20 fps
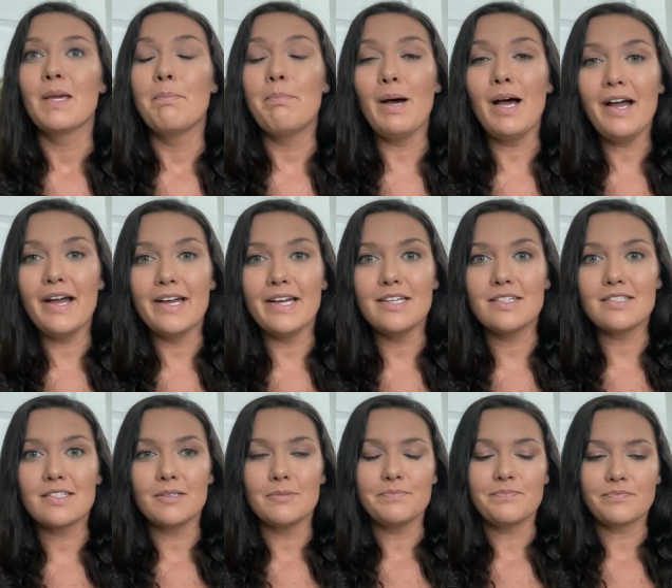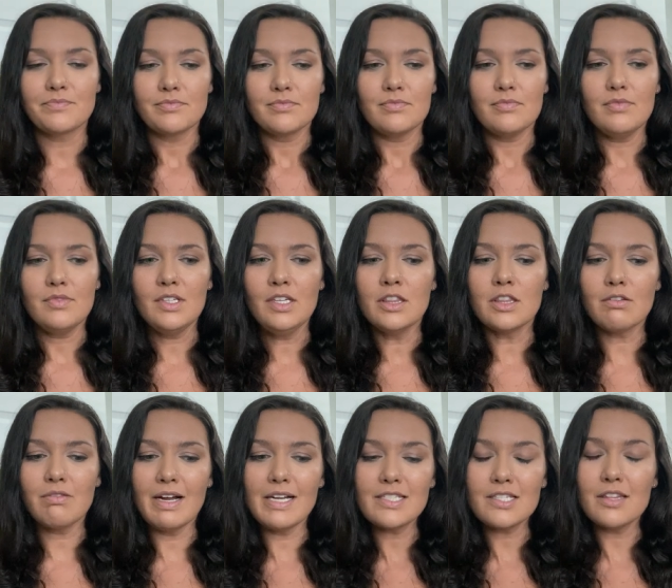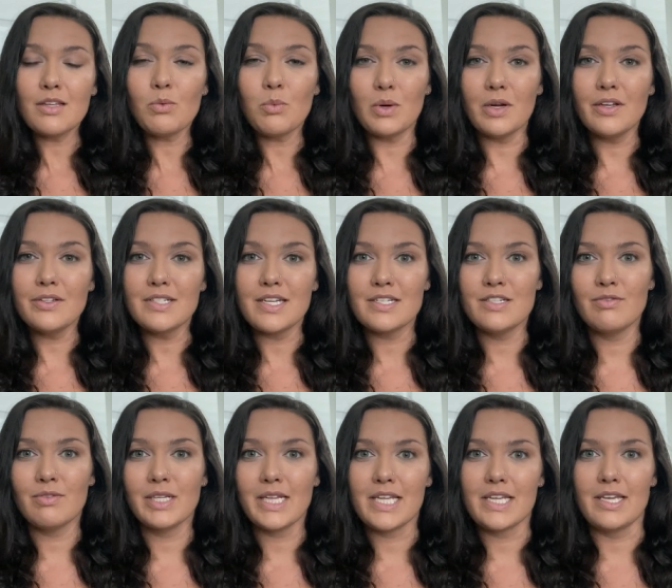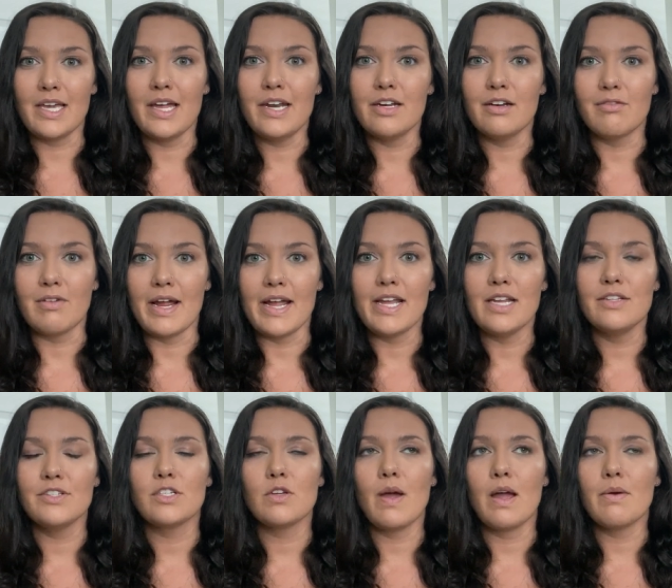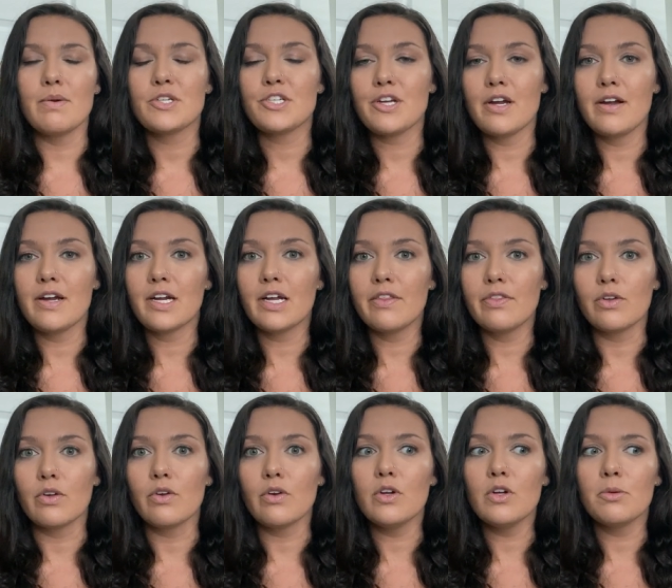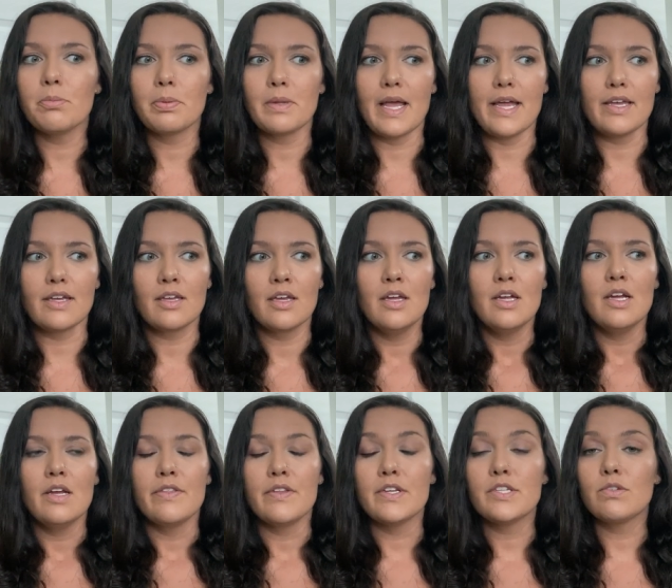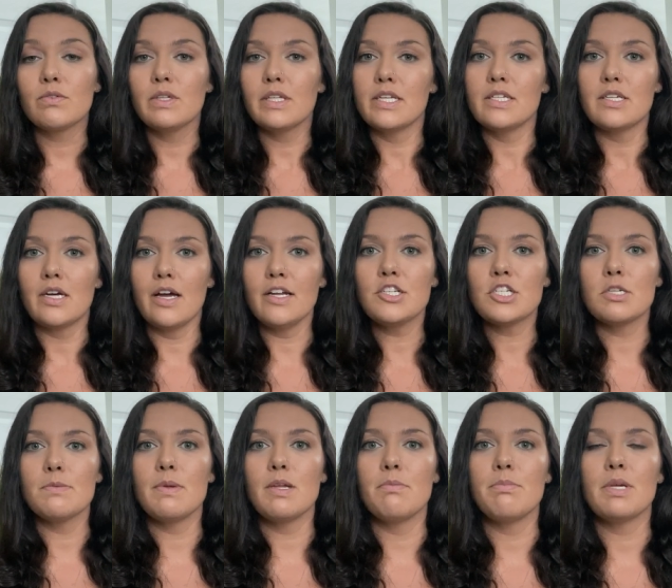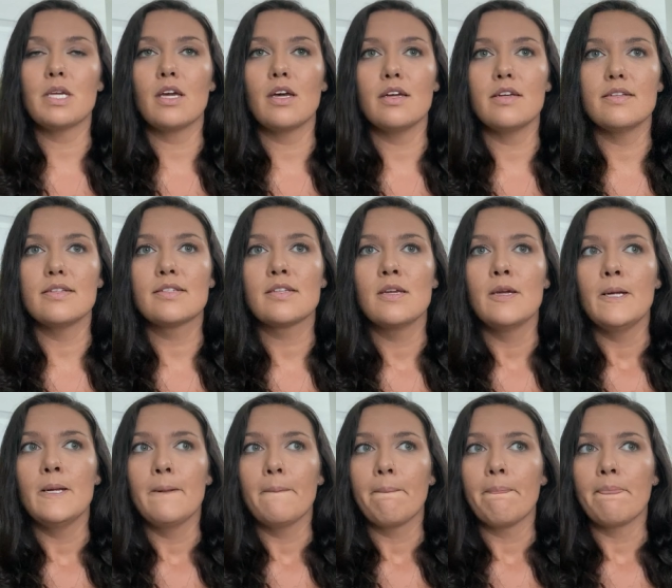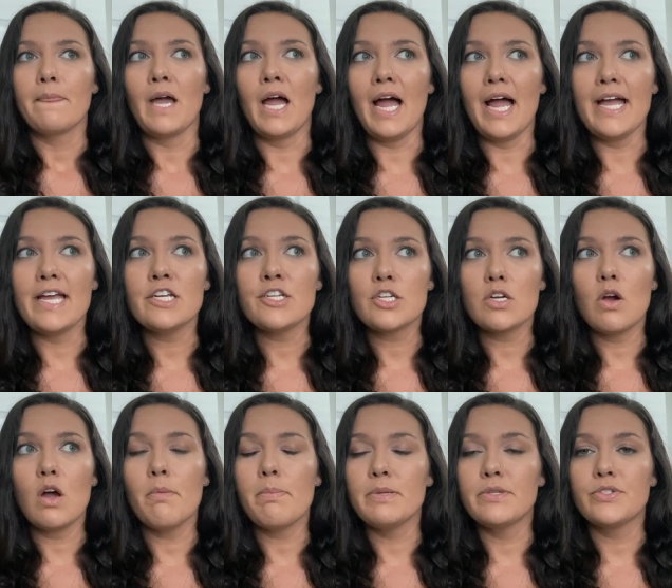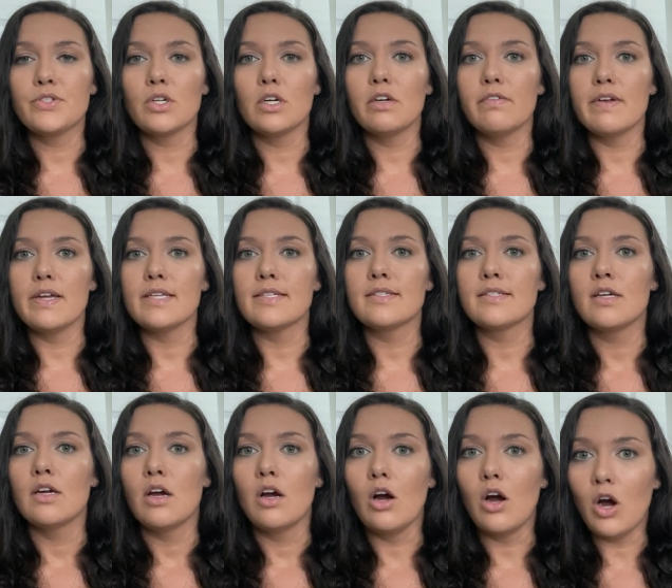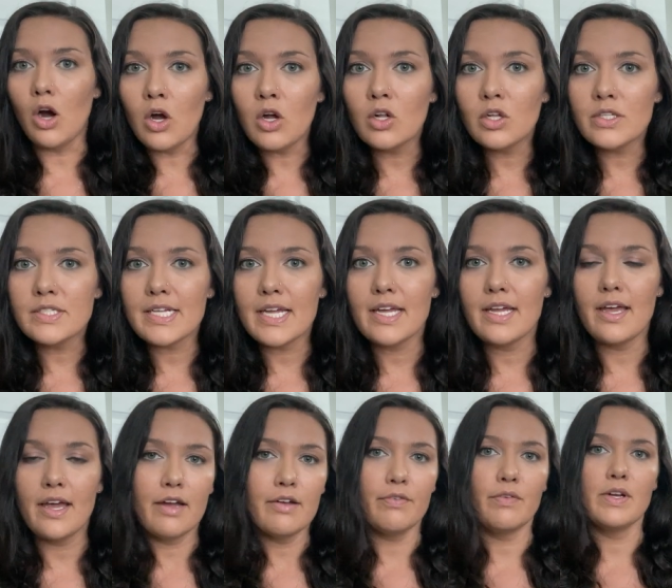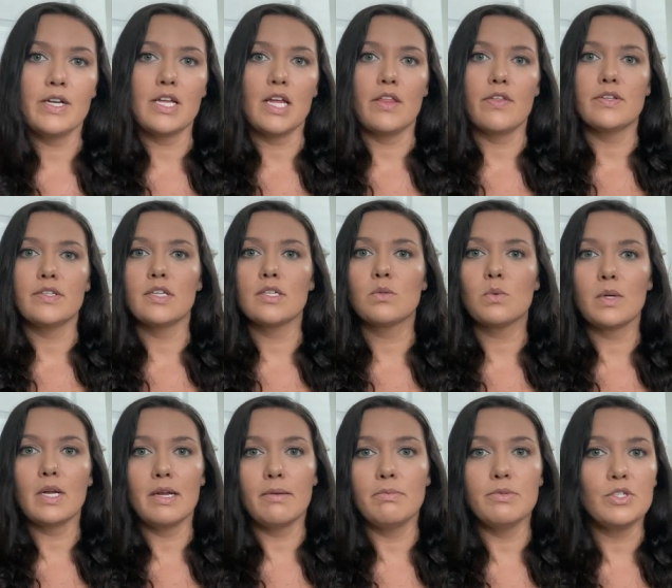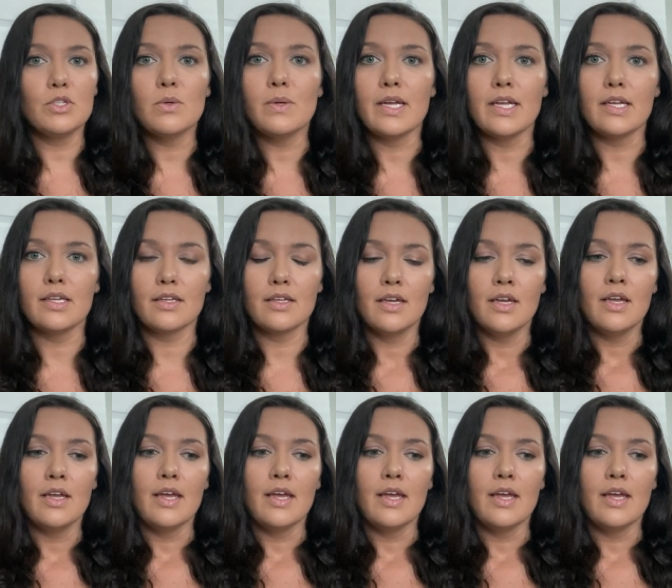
But the rest of the world doesn't really get it, right? And so I was sharing in the group, like, this really touched me because I show up in service all day, every day. This is what I'm doing.